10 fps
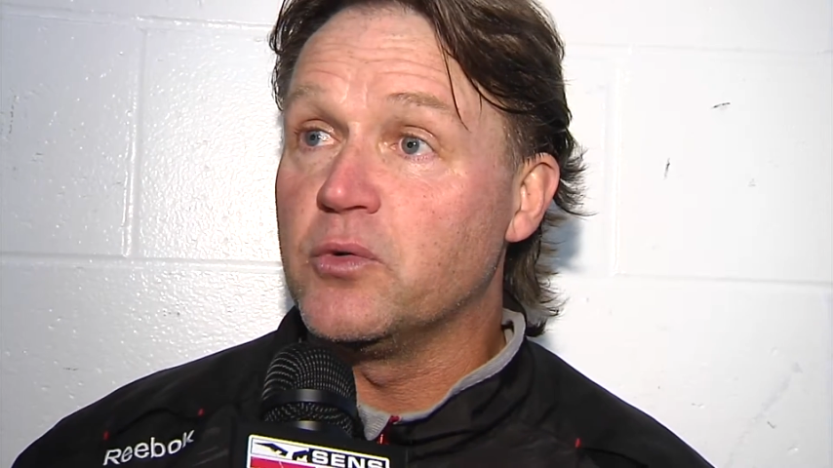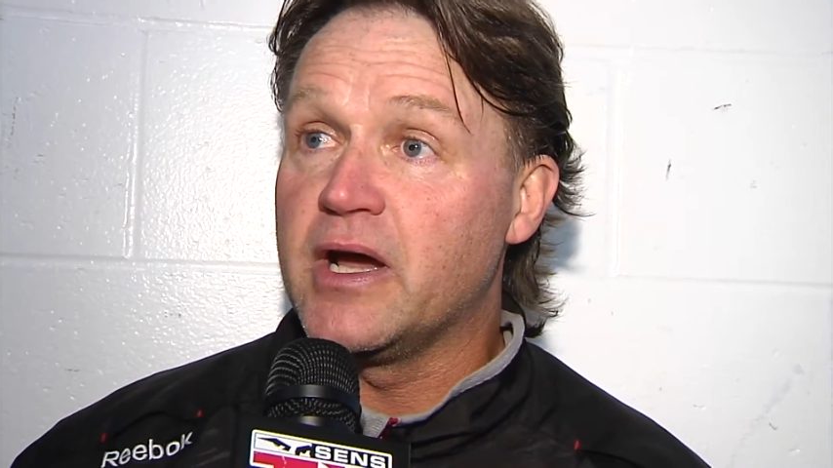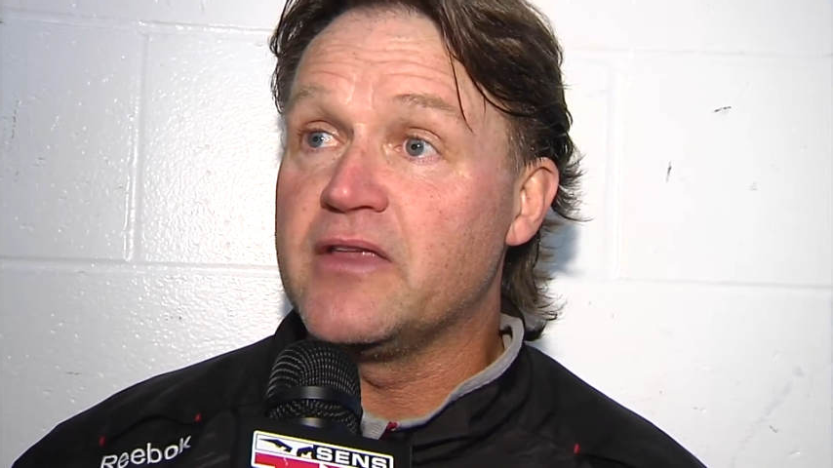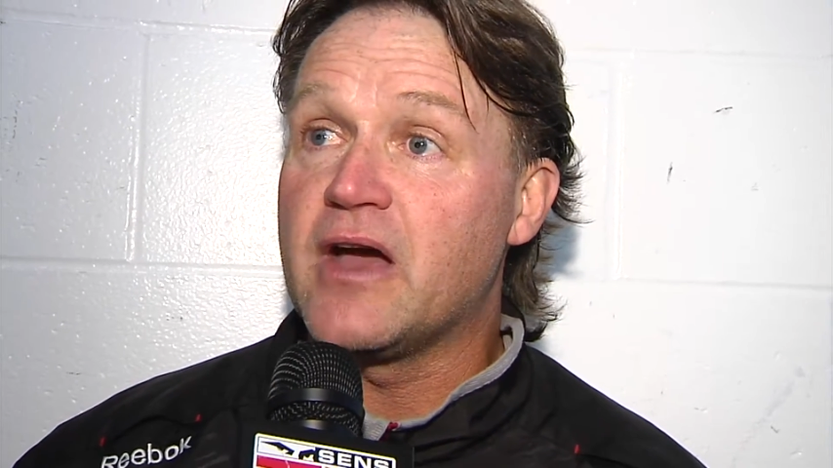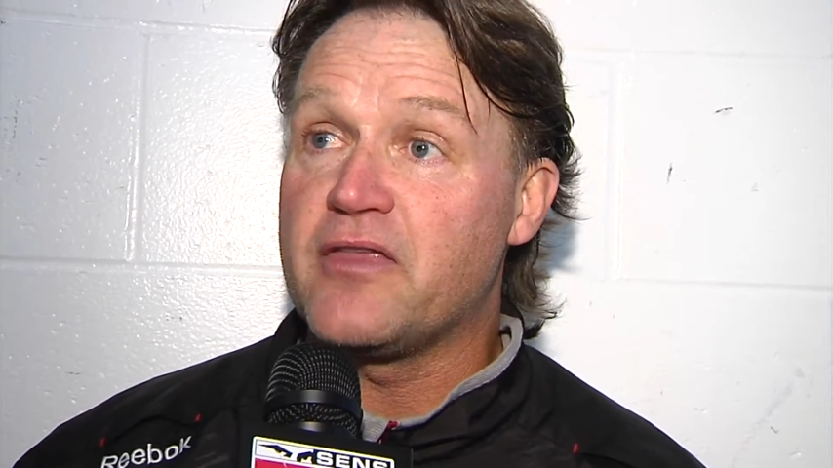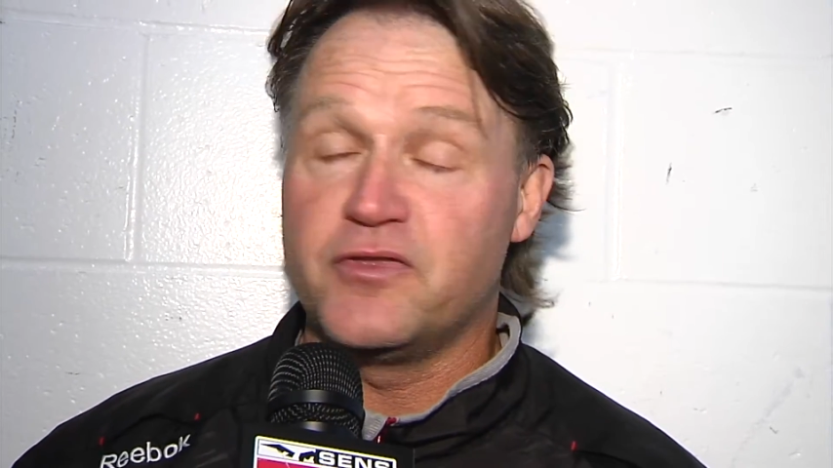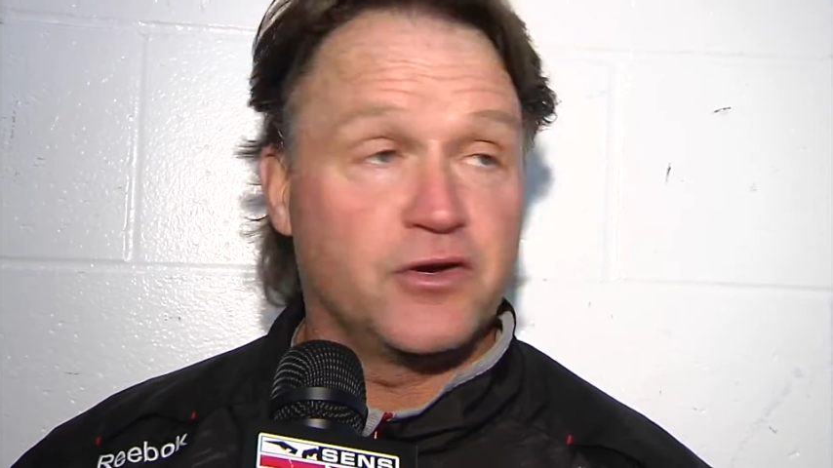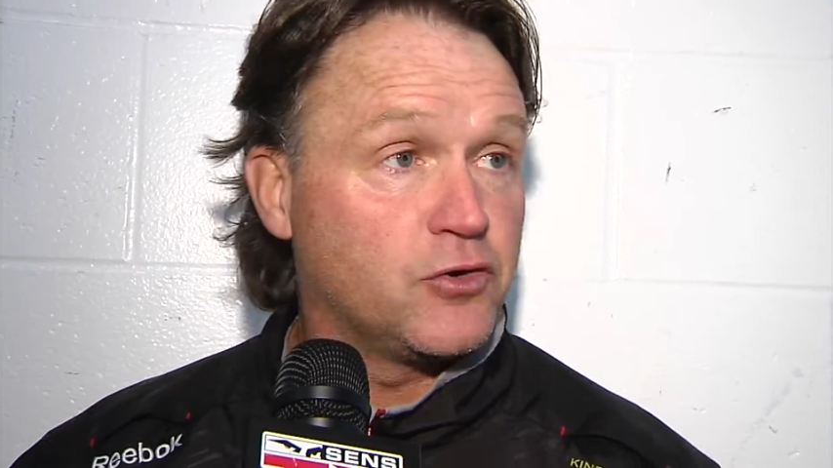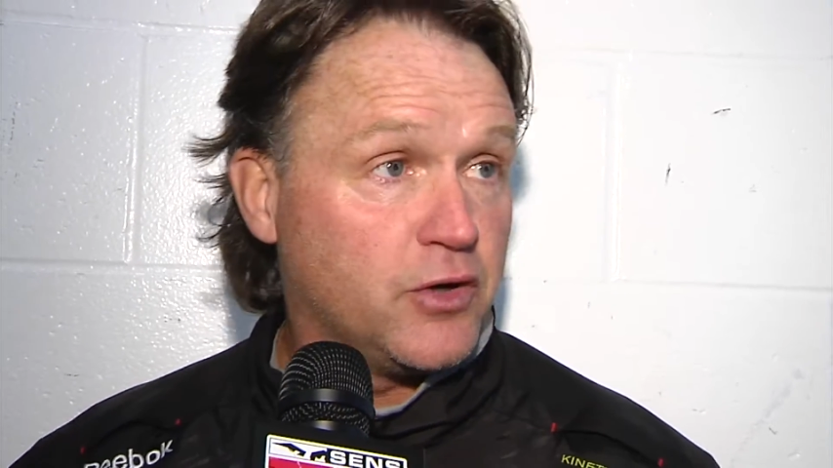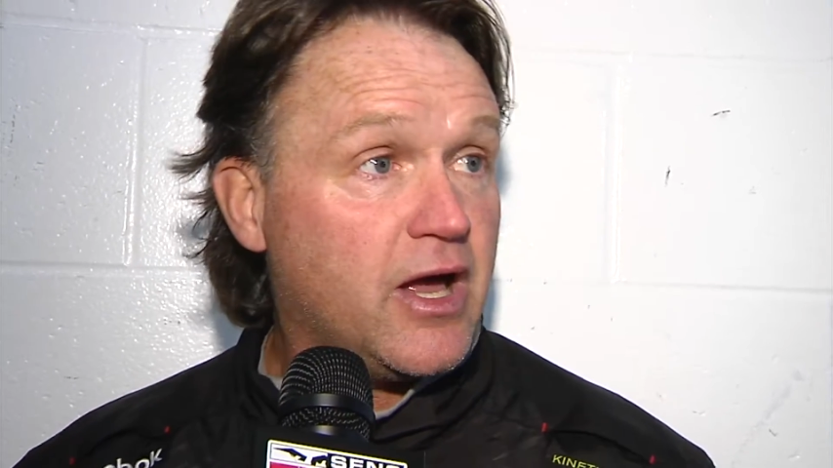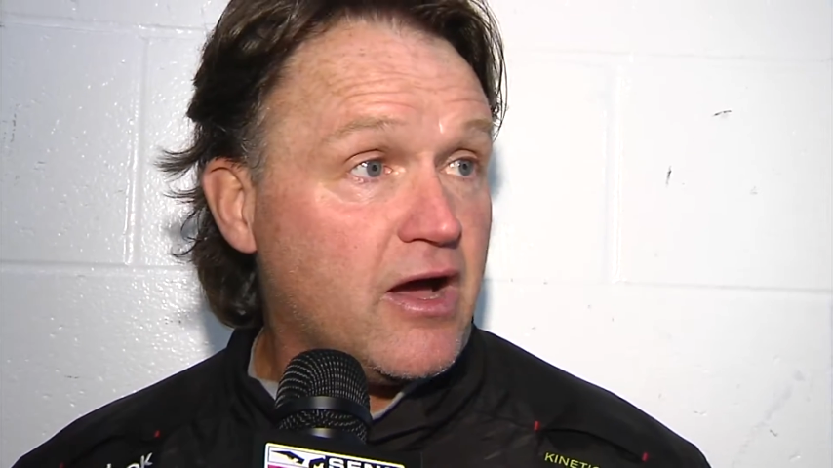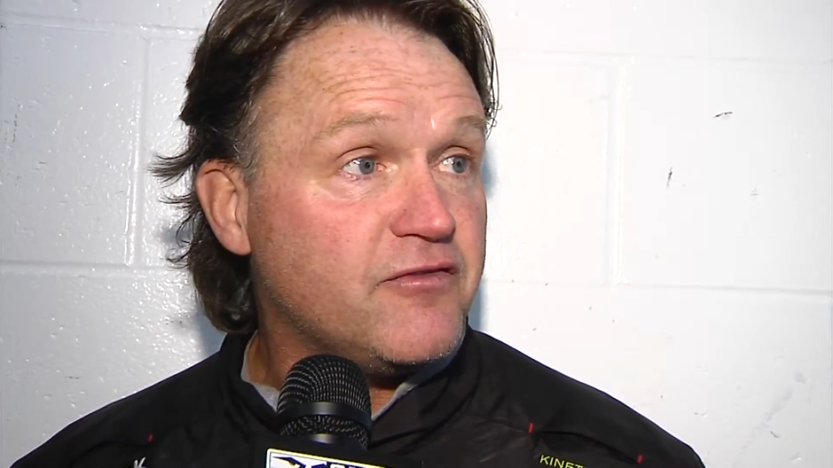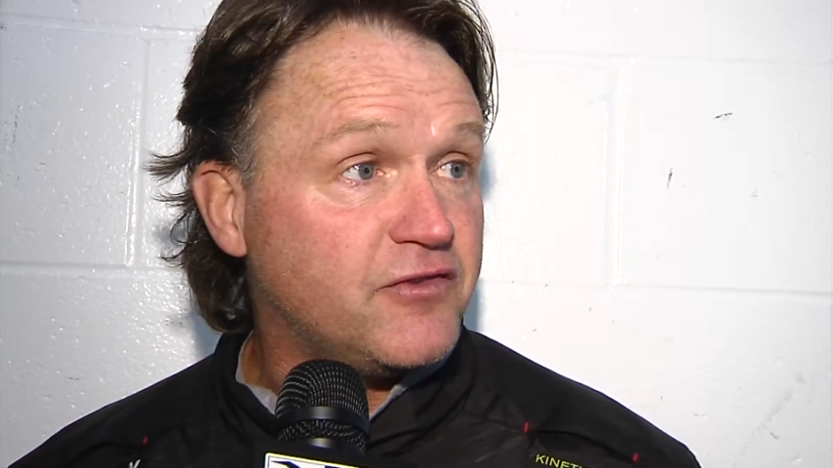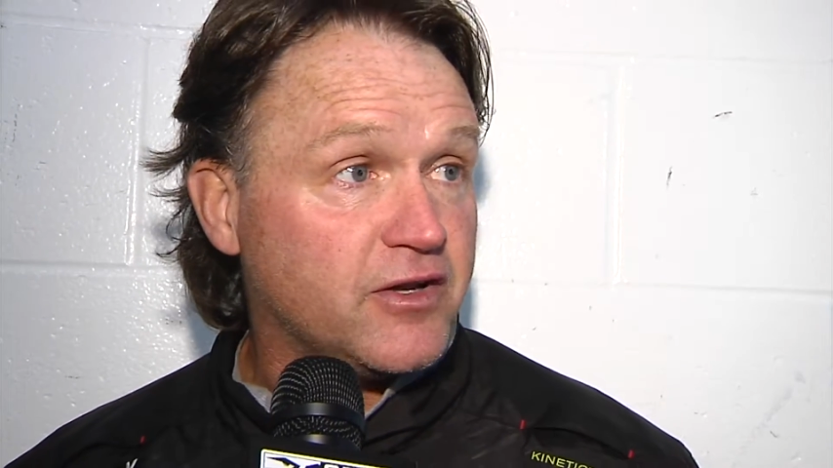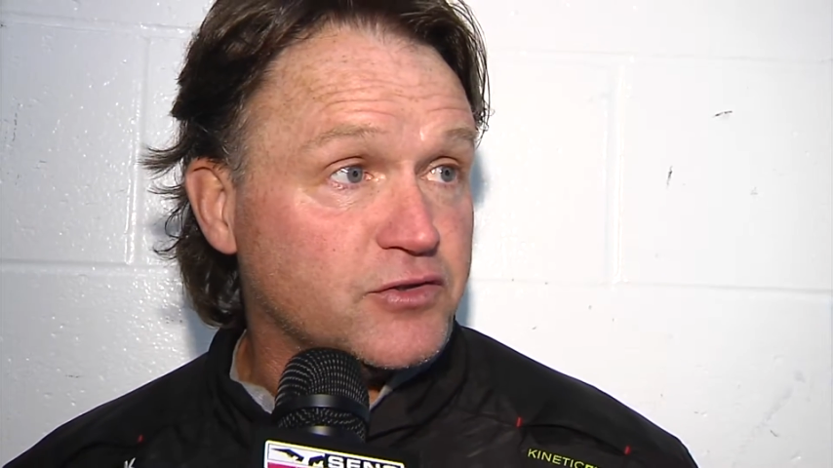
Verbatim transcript: way that they're going to have fun